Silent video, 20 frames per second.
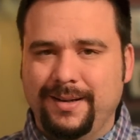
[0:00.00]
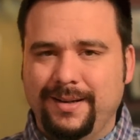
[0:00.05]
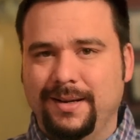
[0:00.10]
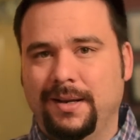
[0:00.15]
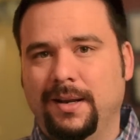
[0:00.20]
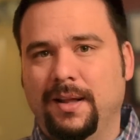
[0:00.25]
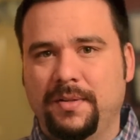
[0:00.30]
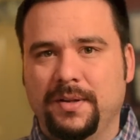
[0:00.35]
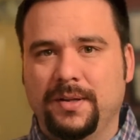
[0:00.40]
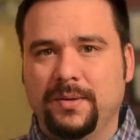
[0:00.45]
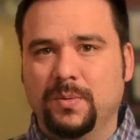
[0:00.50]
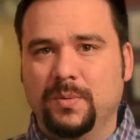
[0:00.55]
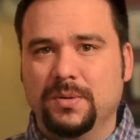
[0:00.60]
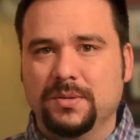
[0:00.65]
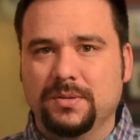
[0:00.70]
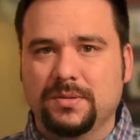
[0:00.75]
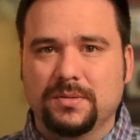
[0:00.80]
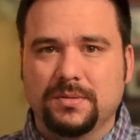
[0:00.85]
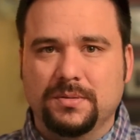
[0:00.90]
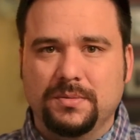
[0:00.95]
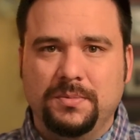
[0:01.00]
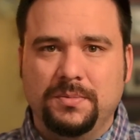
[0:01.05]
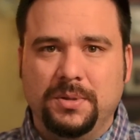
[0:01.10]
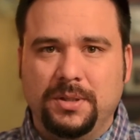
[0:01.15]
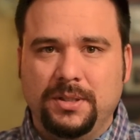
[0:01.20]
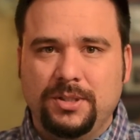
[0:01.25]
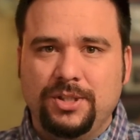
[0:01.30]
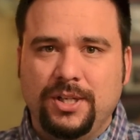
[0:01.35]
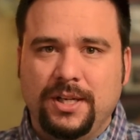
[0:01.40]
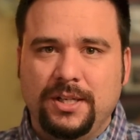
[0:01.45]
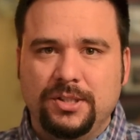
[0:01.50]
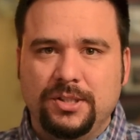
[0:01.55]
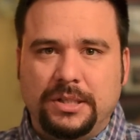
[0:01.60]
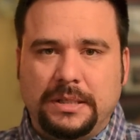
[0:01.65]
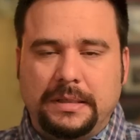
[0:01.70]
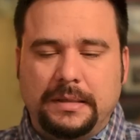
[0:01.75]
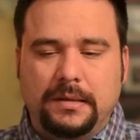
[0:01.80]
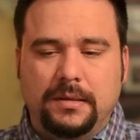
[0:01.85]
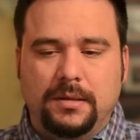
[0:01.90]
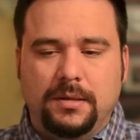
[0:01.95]
Nothing was really
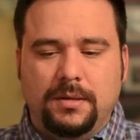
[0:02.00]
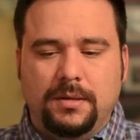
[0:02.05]
changing.